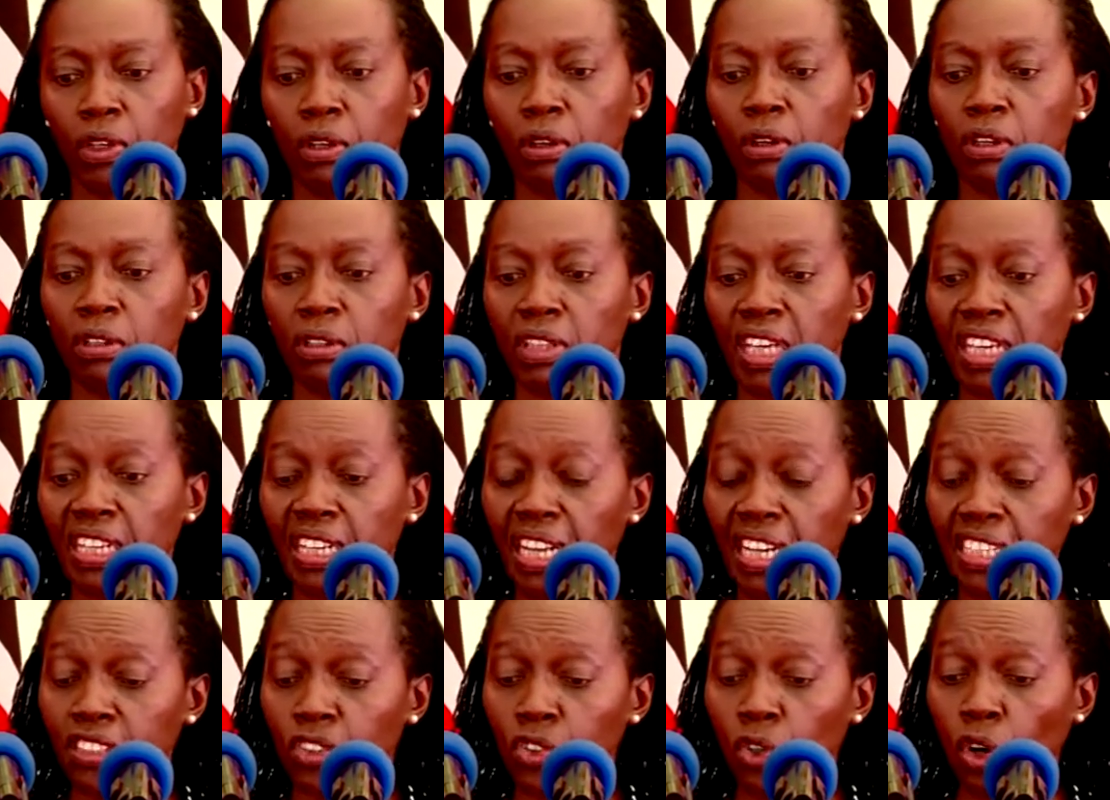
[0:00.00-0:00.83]
The
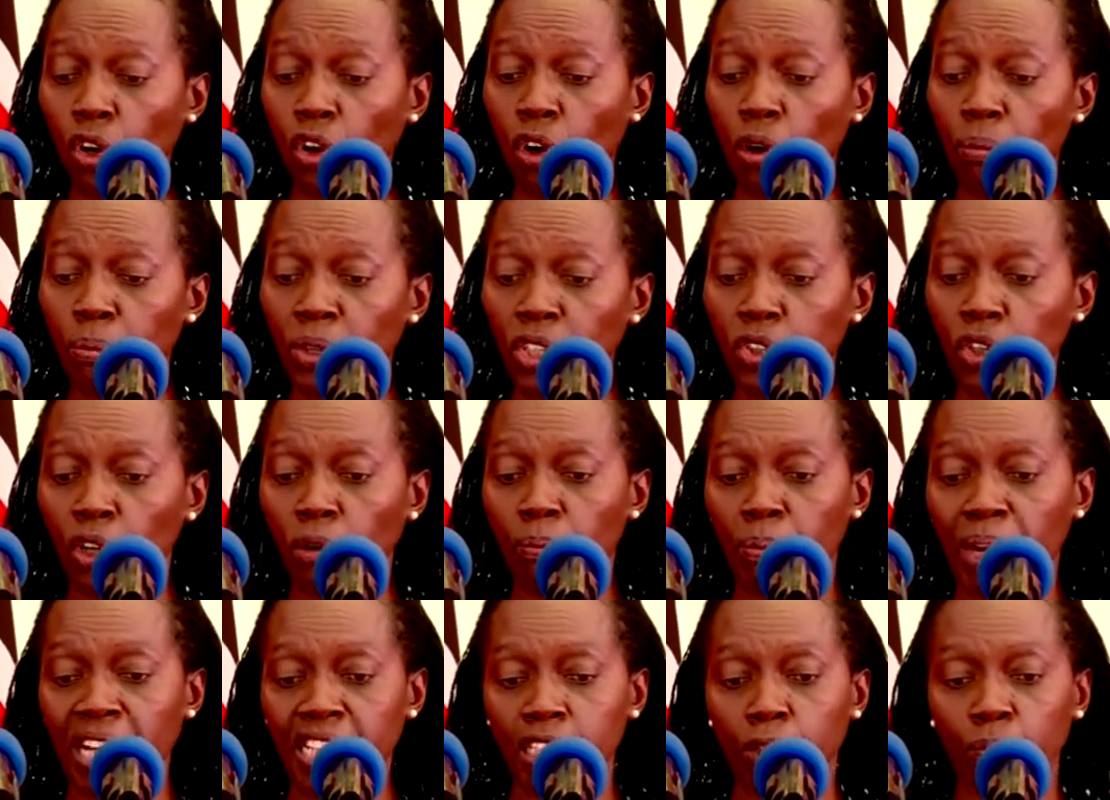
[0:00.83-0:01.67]
Electoral Commission
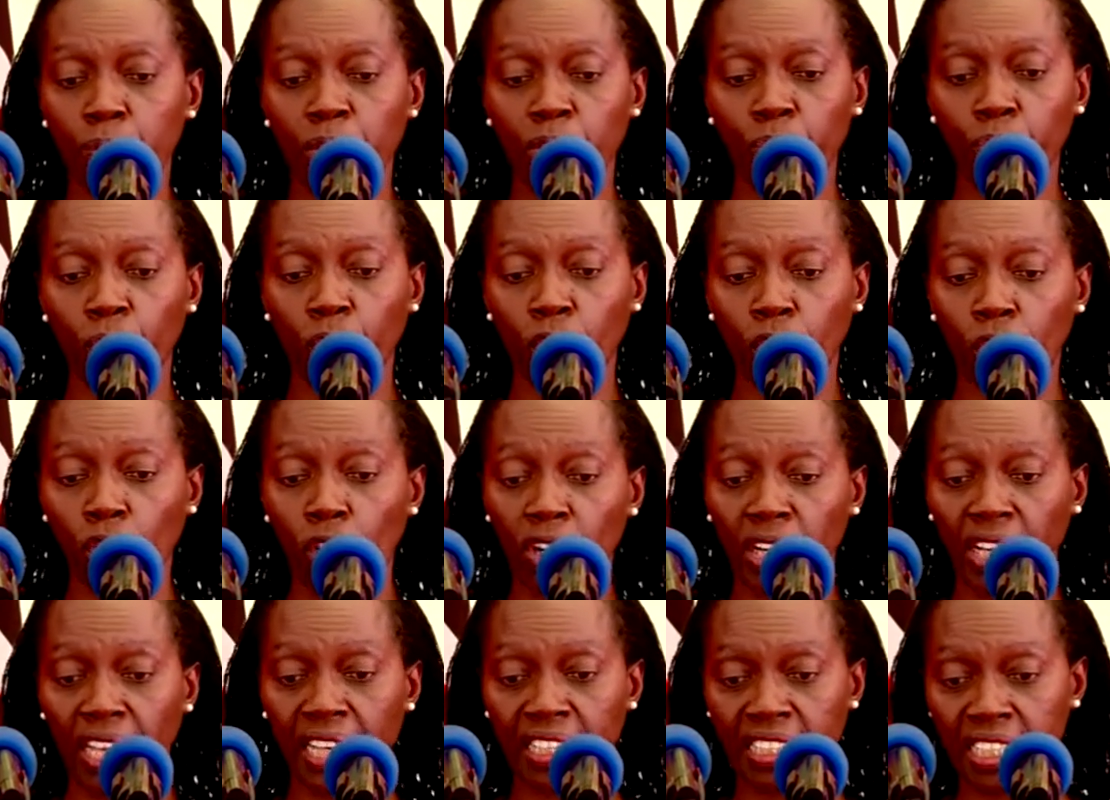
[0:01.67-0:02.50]
must be for all
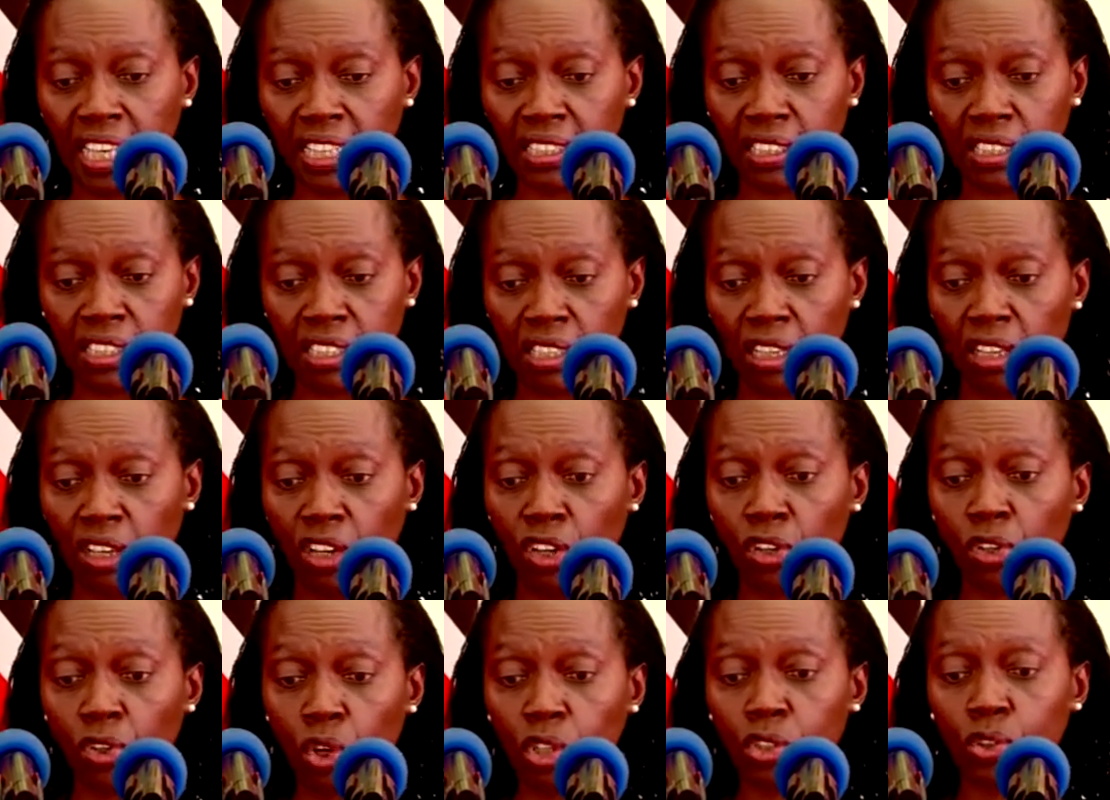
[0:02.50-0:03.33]
Kenyans,
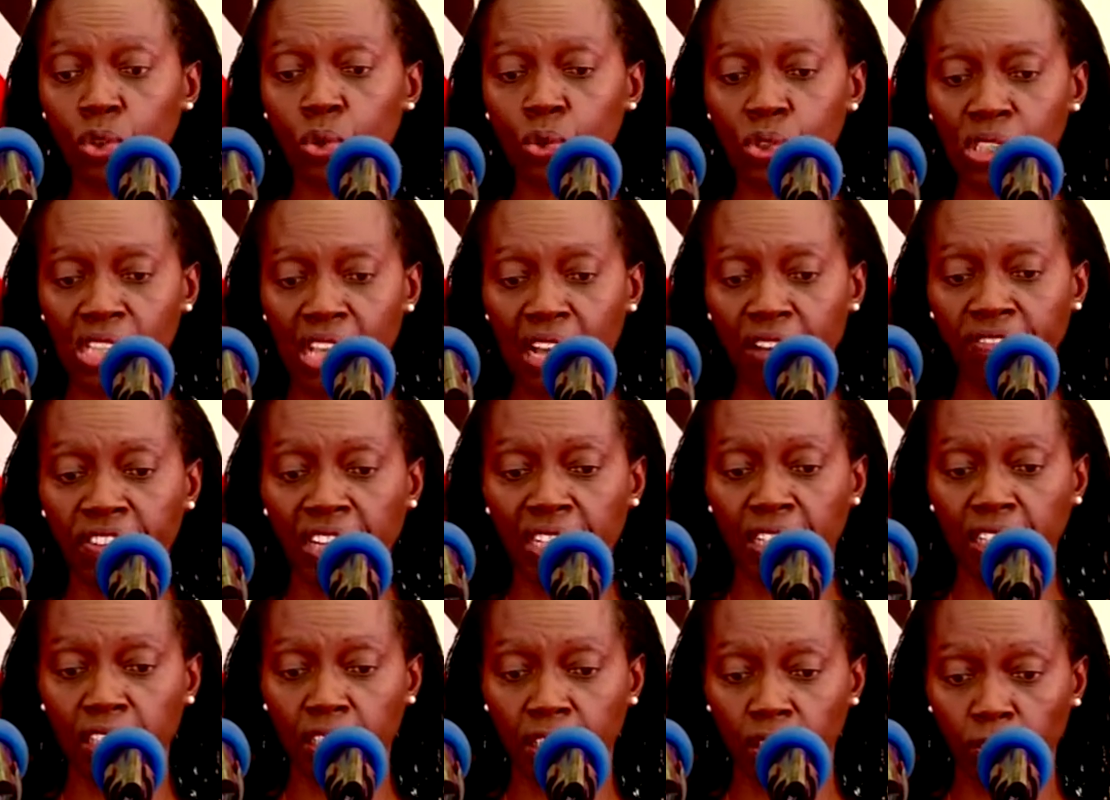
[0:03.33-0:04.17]
not to serve an
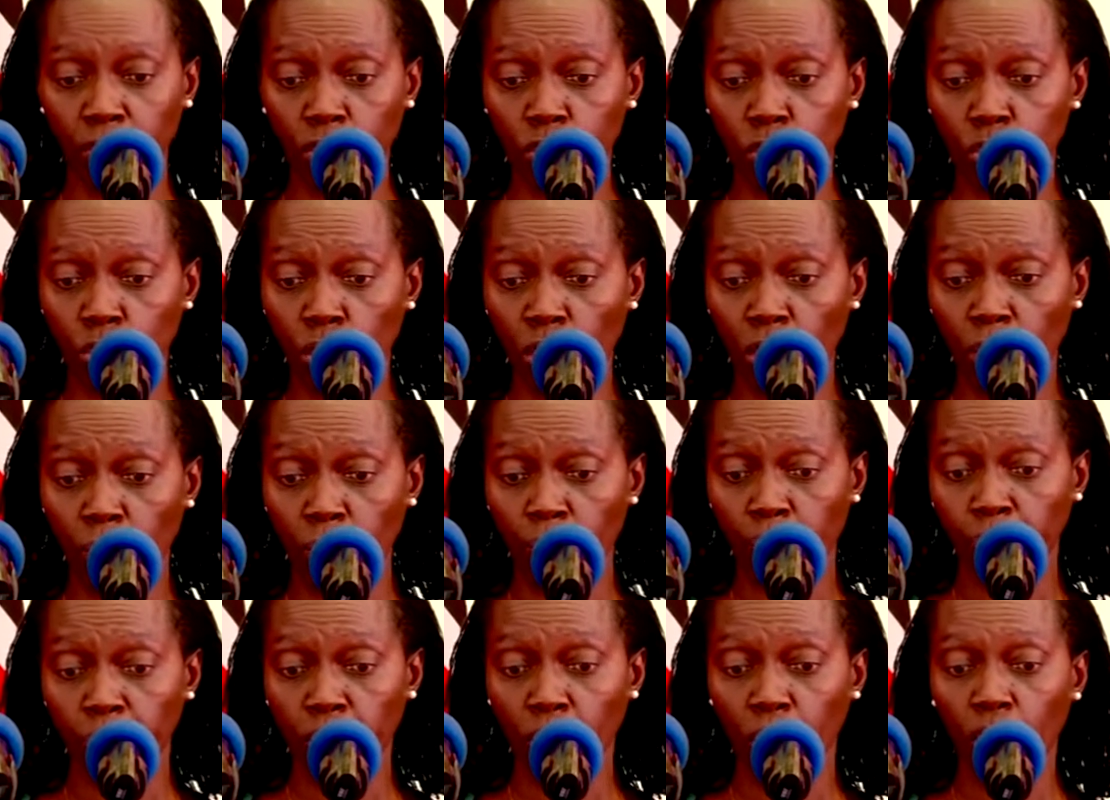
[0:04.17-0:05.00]
individual
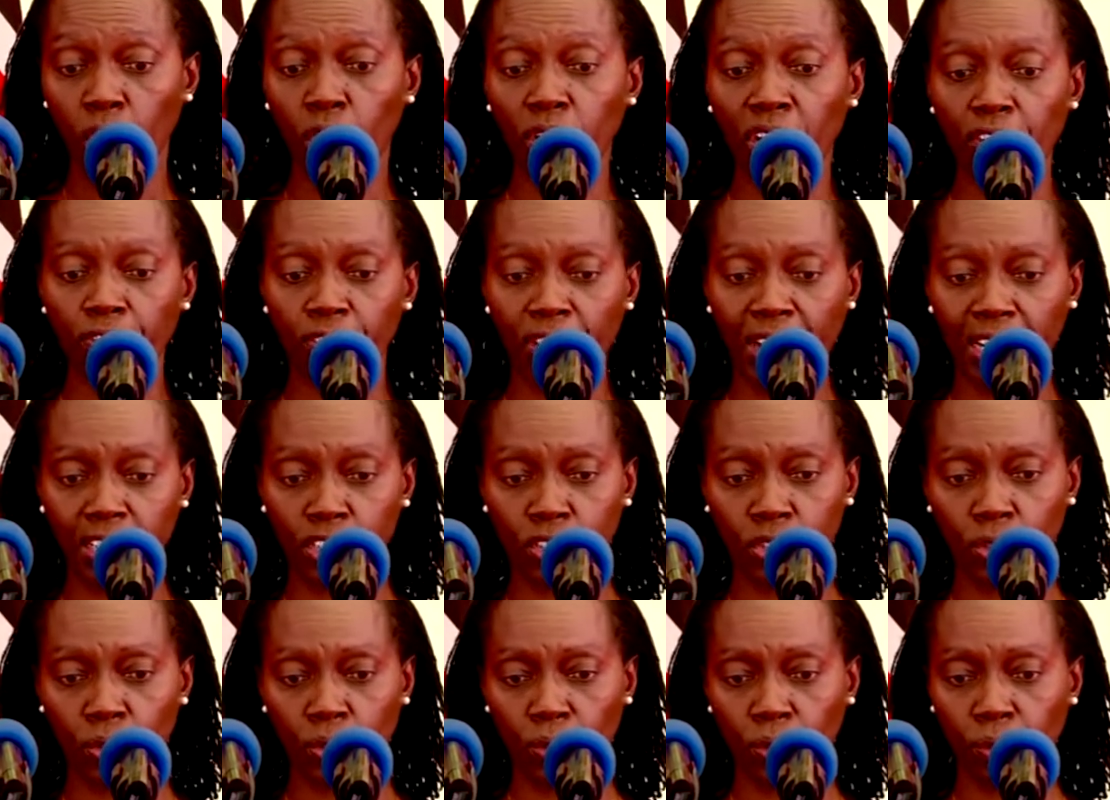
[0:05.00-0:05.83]
or a
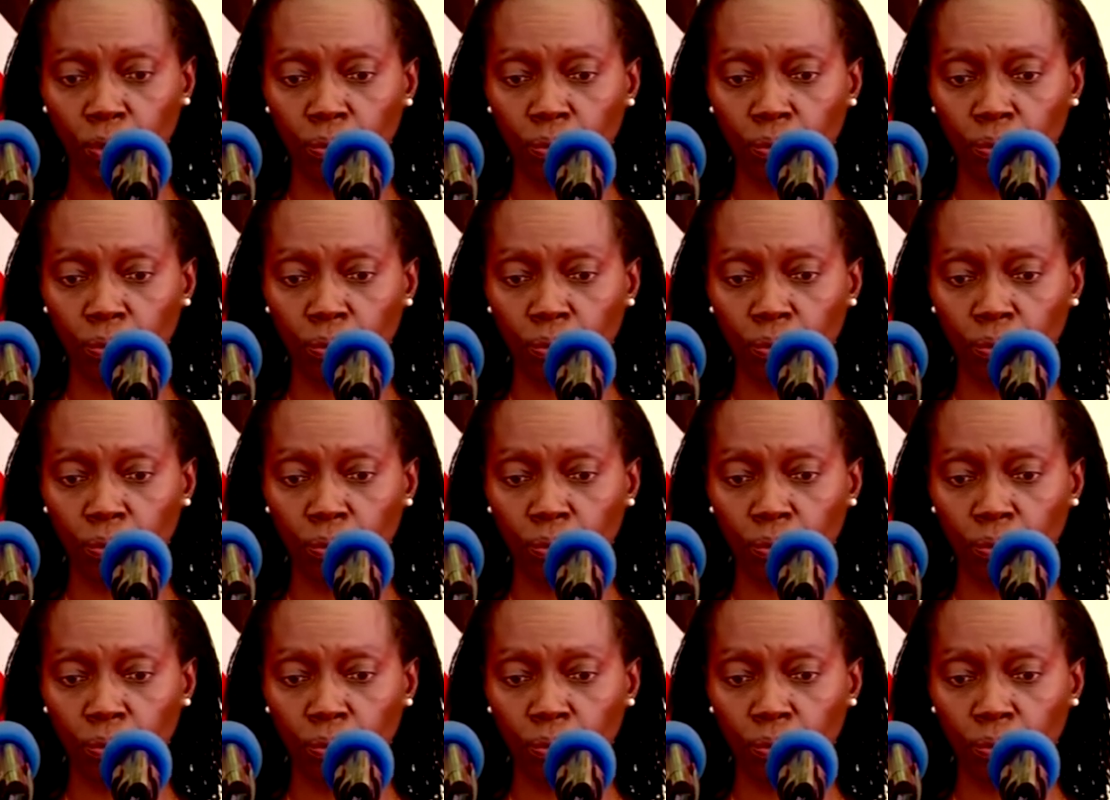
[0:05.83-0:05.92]
faction.